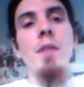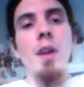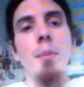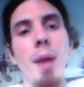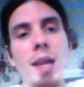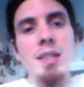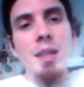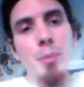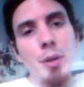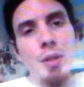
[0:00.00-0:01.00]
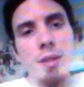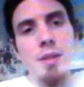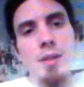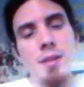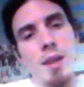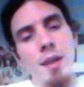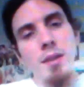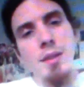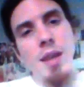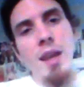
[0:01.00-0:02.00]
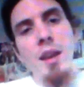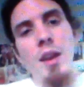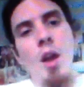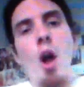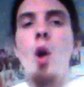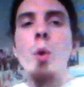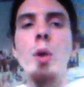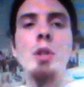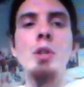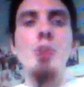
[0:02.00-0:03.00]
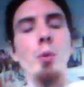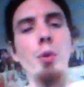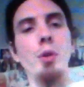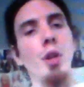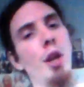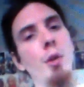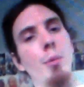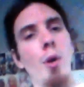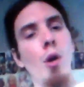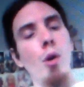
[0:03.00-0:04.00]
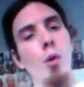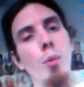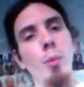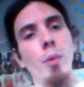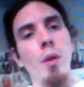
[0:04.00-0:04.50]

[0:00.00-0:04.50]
the Mexican person said, oh, he's drunk, we're gonna take him home.